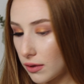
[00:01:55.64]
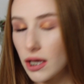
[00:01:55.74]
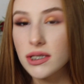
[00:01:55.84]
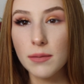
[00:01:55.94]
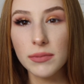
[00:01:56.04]

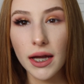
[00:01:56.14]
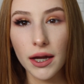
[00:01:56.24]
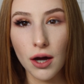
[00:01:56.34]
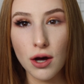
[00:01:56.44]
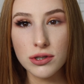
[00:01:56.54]
Something
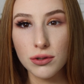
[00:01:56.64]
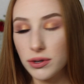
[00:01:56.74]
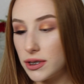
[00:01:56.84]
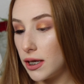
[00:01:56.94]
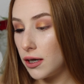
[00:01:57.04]
I
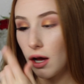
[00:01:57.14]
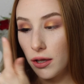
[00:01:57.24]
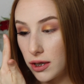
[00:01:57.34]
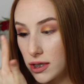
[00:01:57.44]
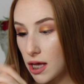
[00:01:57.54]
also did
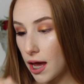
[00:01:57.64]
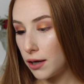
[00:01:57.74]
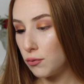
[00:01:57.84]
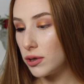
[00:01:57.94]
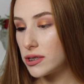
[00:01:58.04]
on this
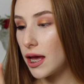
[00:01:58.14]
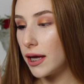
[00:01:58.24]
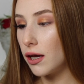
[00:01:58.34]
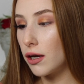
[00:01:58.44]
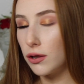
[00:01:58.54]
eye was I
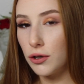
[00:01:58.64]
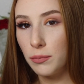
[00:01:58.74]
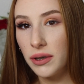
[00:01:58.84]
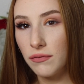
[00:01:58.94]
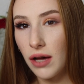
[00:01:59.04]
got a little
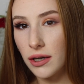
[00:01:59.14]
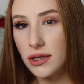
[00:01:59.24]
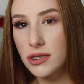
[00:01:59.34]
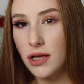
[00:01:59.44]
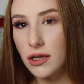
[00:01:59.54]
bit of
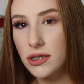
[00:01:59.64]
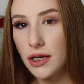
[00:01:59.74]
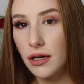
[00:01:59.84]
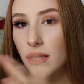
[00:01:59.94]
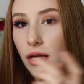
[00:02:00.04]

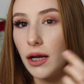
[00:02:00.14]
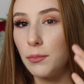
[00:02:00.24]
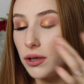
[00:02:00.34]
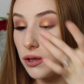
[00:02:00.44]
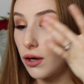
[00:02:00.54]
Anastasia and I
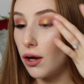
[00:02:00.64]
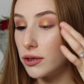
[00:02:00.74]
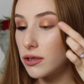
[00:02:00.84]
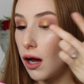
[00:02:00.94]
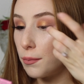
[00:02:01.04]
put that
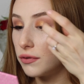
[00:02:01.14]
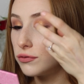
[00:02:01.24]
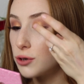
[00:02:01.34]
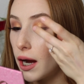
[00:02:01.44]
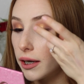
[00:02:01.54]
on top of
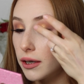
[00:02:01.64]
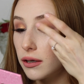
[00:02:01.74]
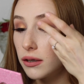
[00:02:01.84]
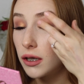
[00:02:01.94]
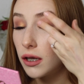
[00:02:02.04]
Dragon.